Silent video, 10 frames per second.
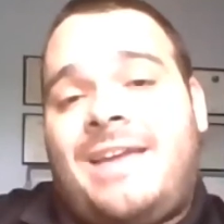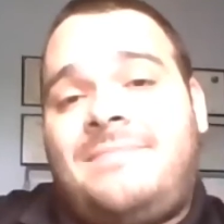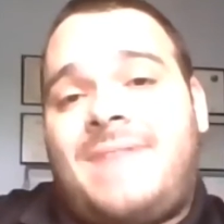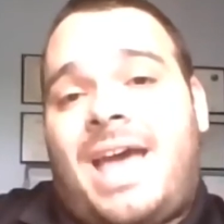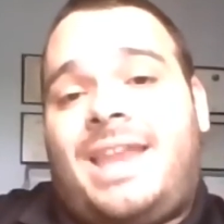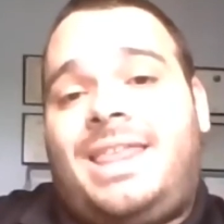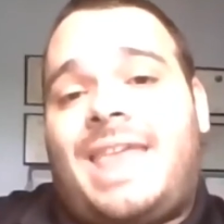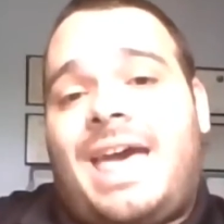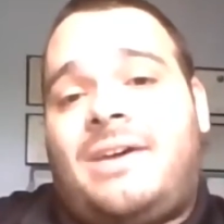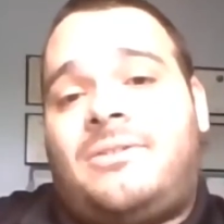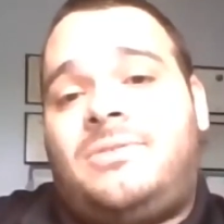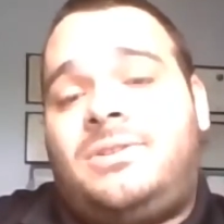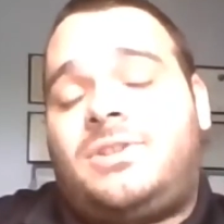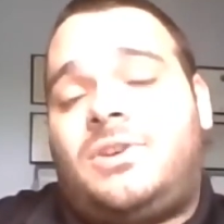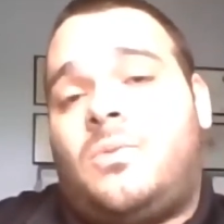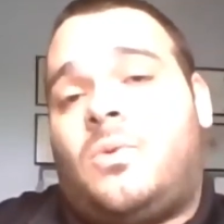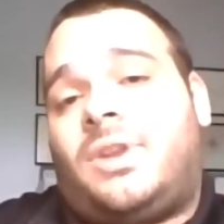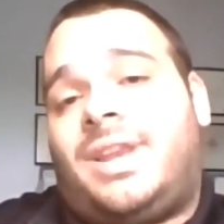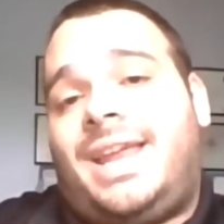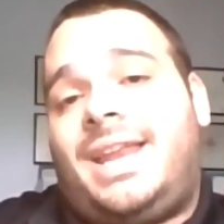I'm not allowed to
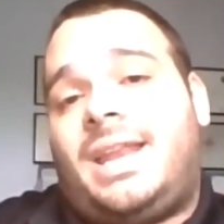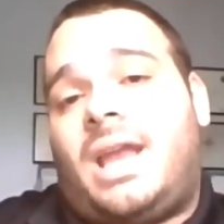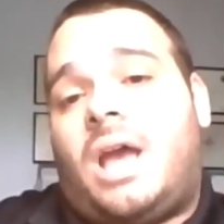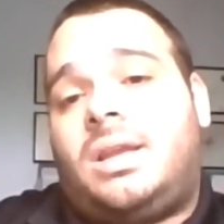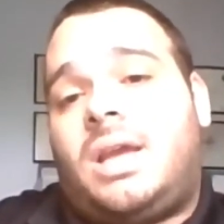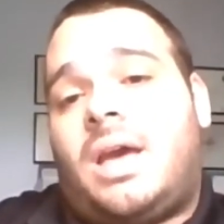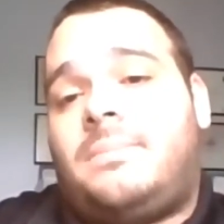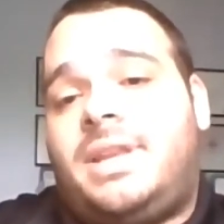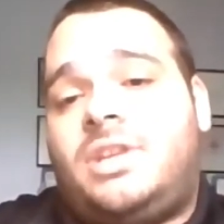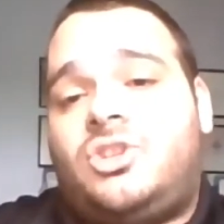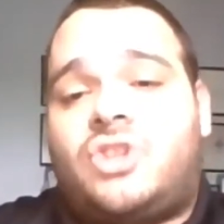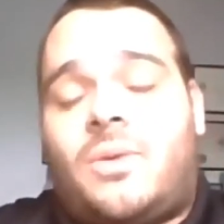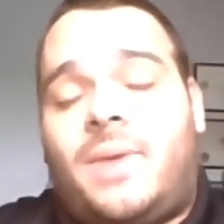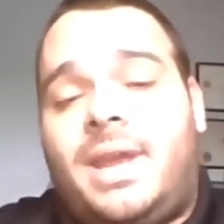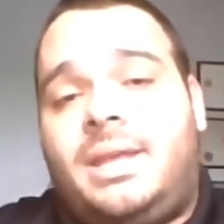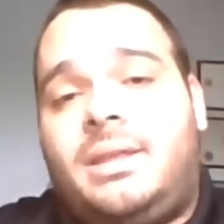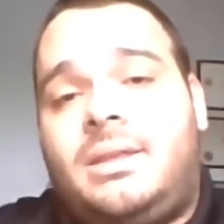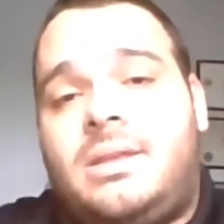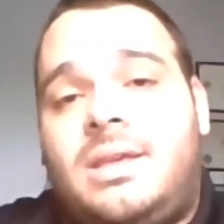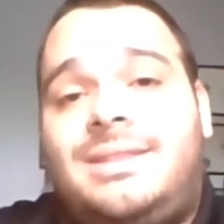coordinate an unaccompanied showing.
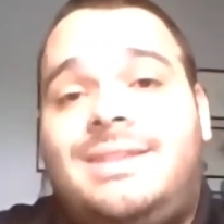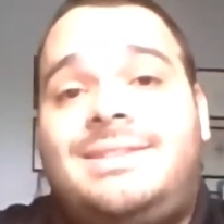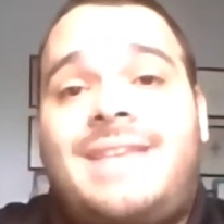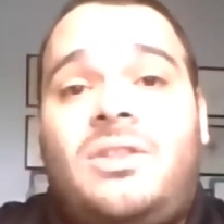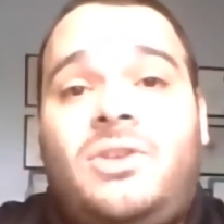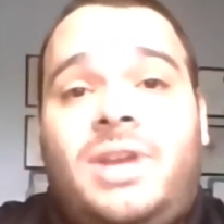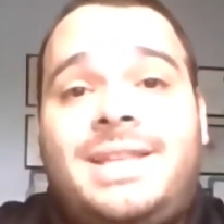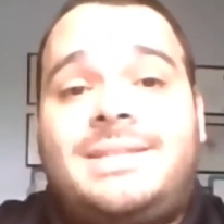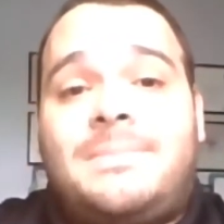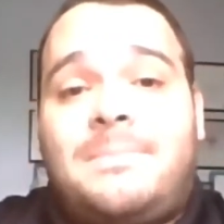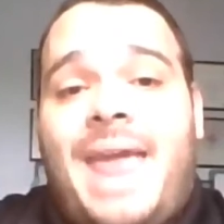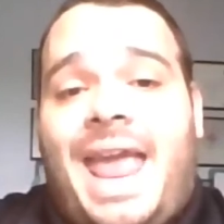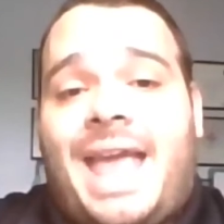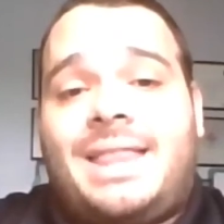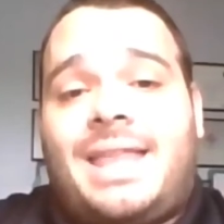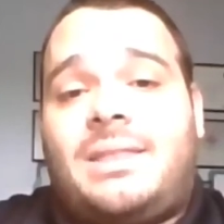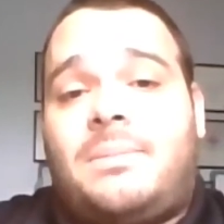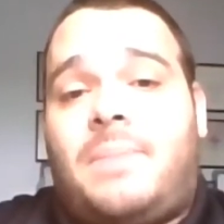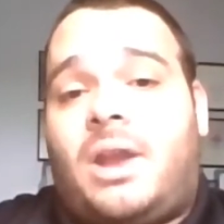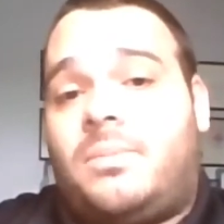The seller can demand that the
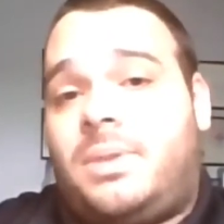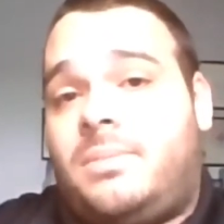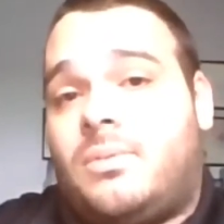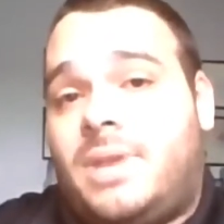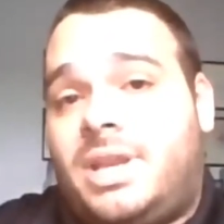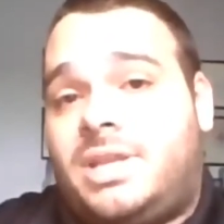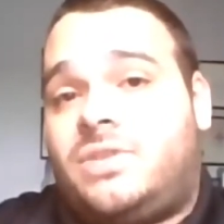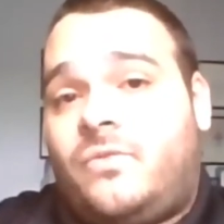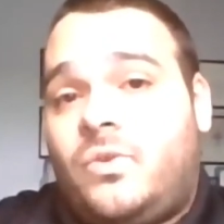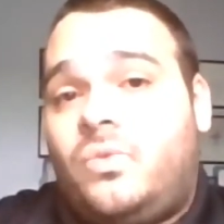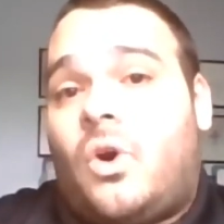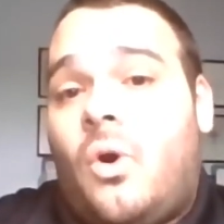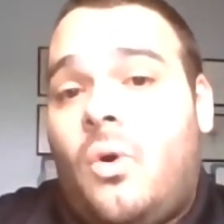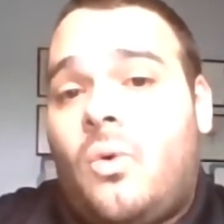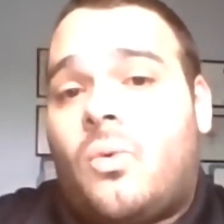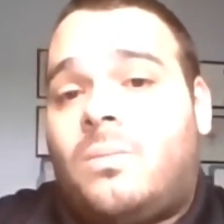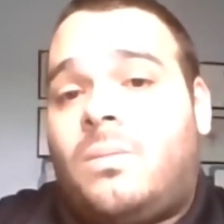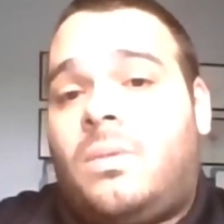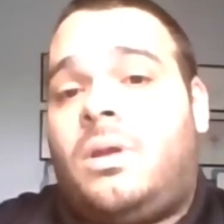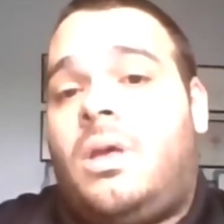buyer be permitted to view the
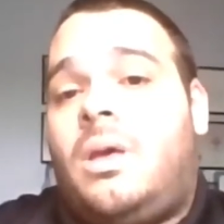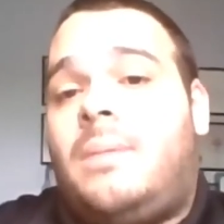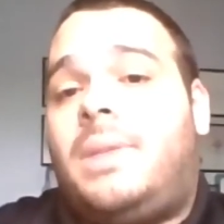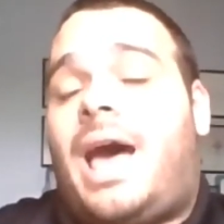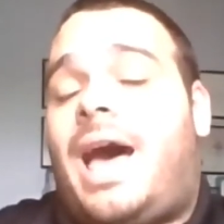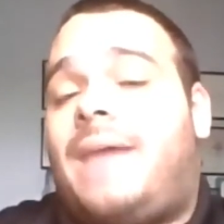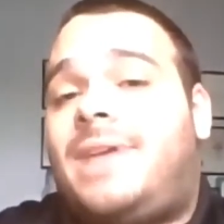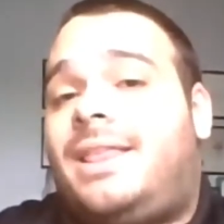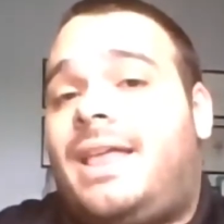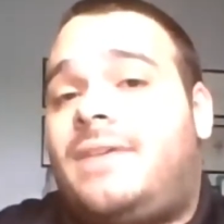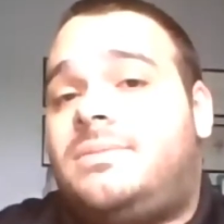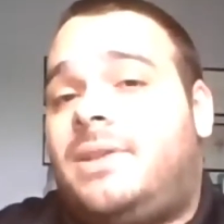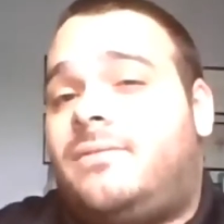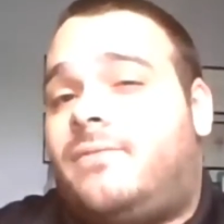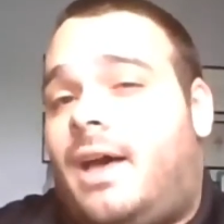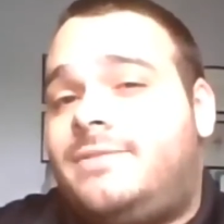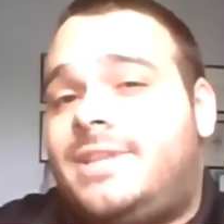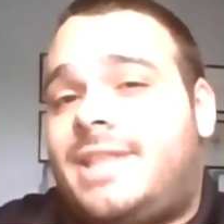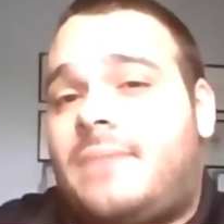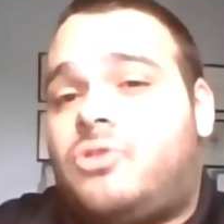home, but I'm not allowed to be involved
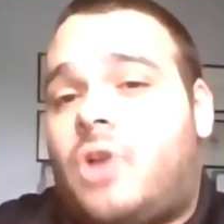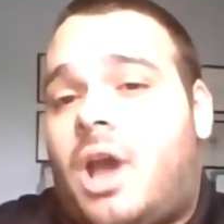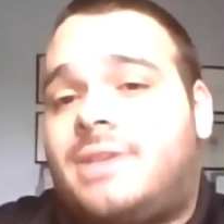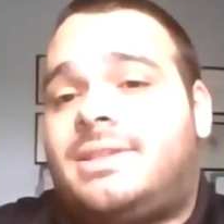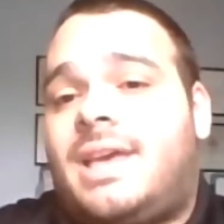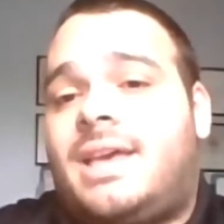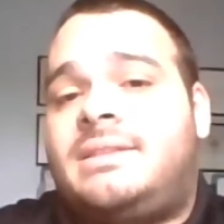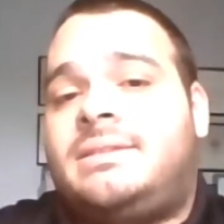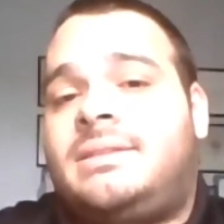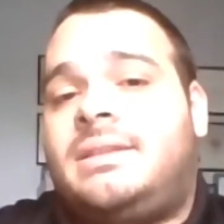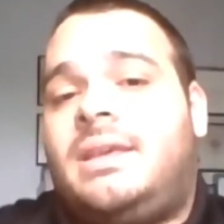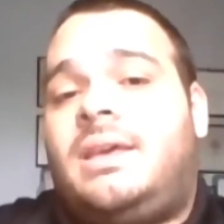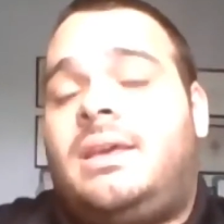in that process.